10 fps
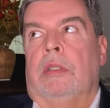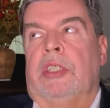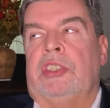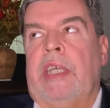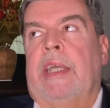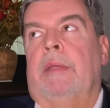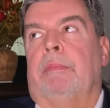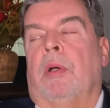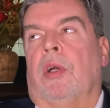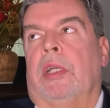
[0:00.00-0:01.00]
The
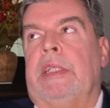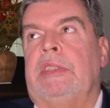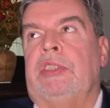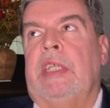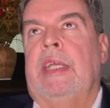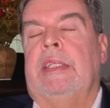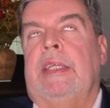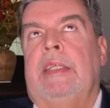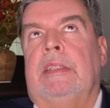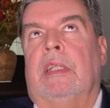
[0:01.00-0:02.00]
second part is
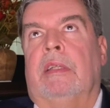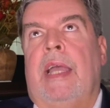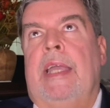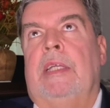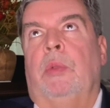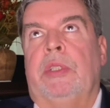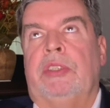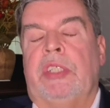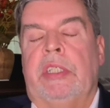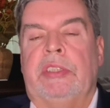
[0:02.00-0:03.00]
taking the
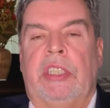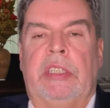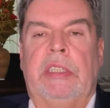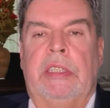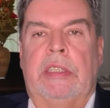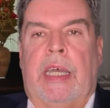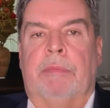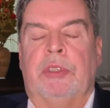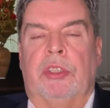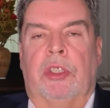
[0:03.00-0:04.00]
language that is in the
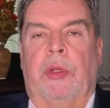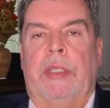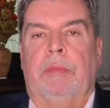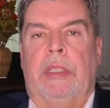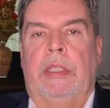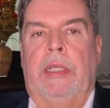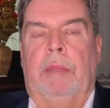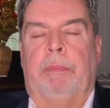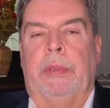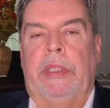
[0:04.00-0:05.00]
adoption agreement
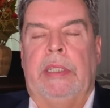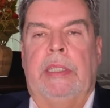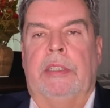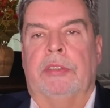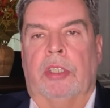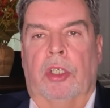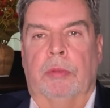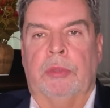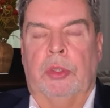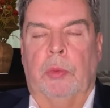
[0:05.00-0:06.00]
and putting it in
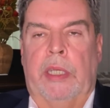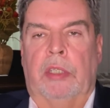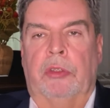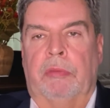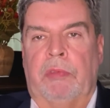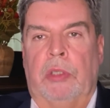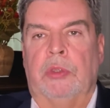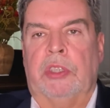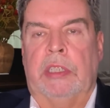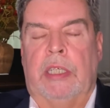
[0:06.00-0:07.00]
terms that regular
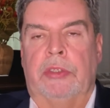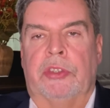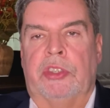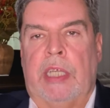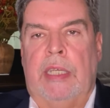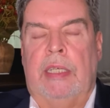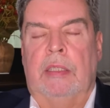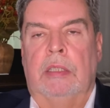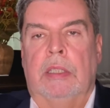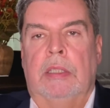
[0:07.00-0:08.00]
folks can
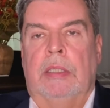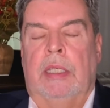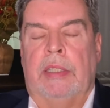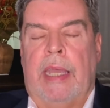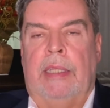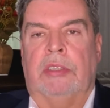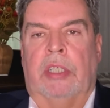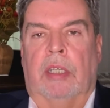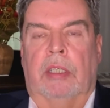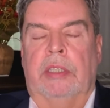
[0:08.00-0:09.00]
understand, and that's
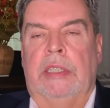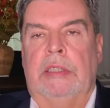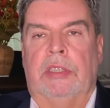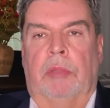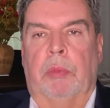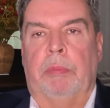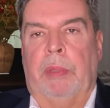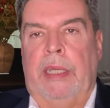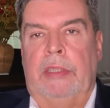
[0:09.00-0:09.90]
called the summary plan